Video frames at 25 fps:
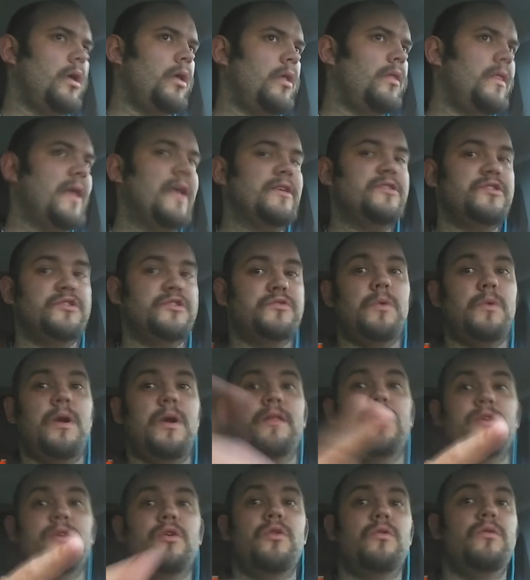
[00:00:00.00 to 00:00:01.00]
that's just one
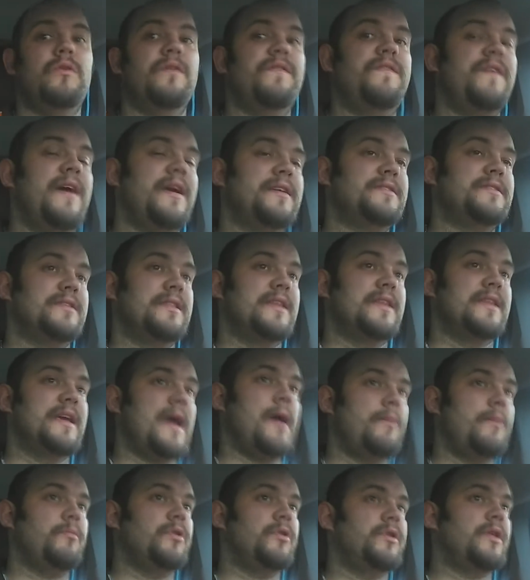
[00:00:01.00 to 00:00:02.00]
of the cool effects that the
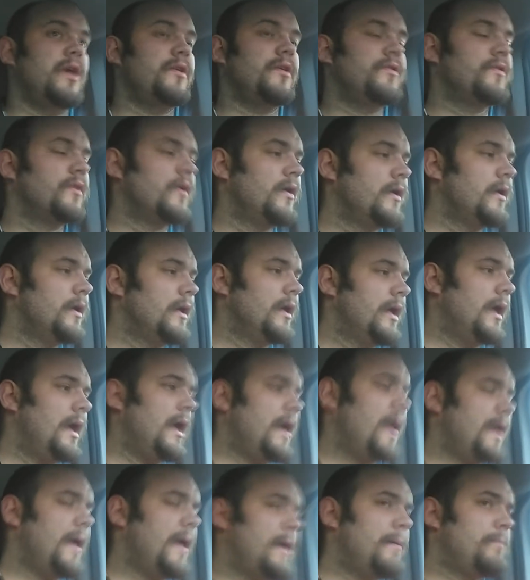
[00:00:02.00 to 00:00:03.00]
camera does.
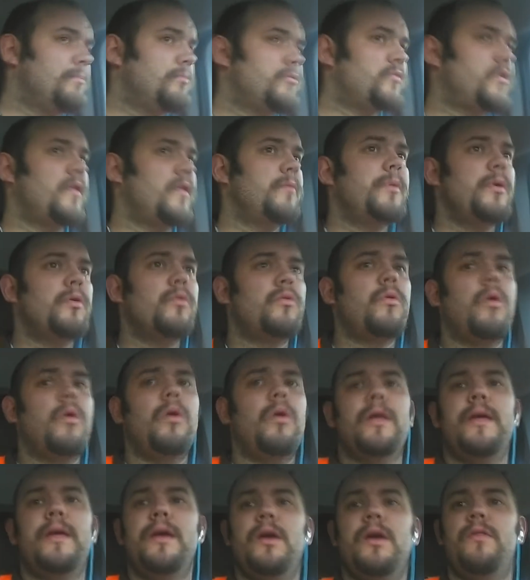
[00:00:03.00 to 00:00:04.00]
So the build
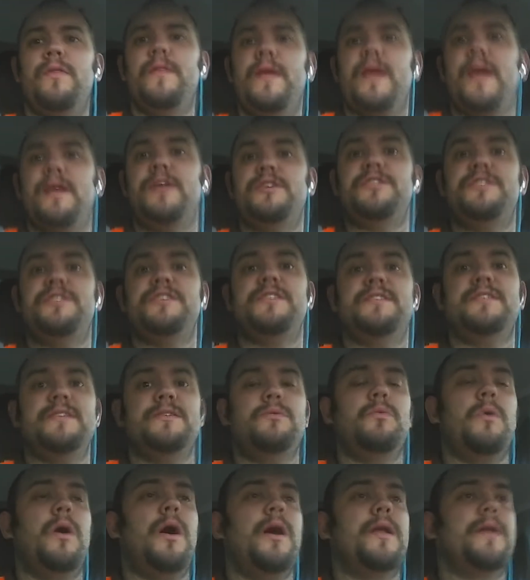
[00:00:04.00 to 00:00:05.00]
quality on the
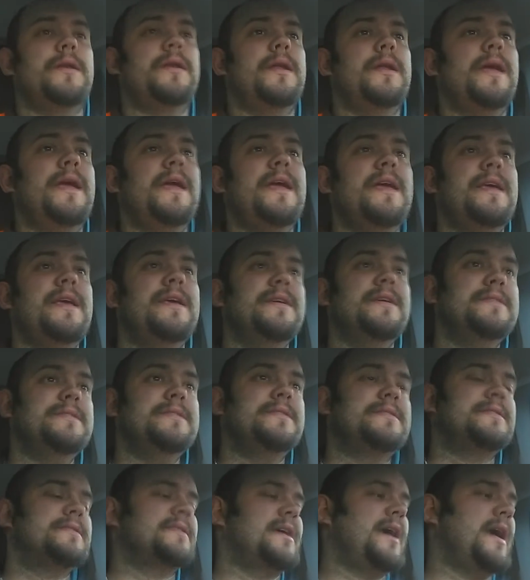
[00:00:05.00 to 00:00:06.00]
HTC One
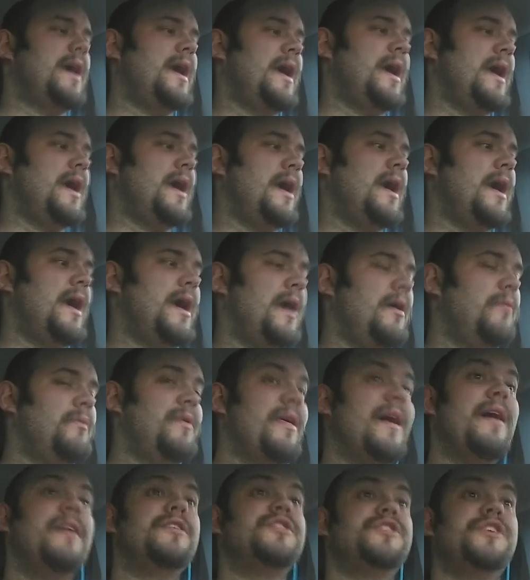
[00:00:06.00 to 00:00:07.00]
is,
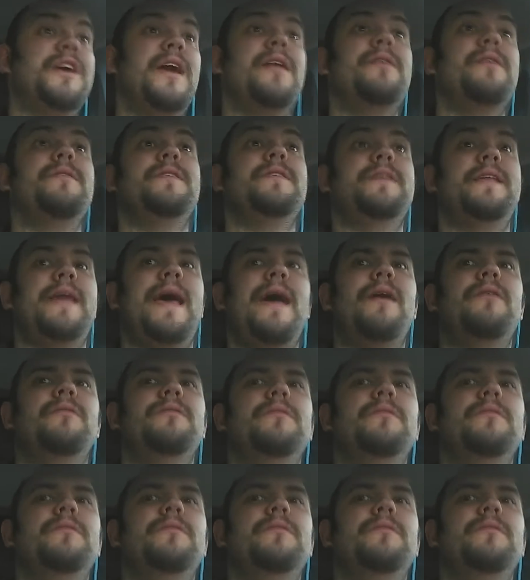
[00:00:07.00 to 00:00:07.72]
without a shadow of a doubt,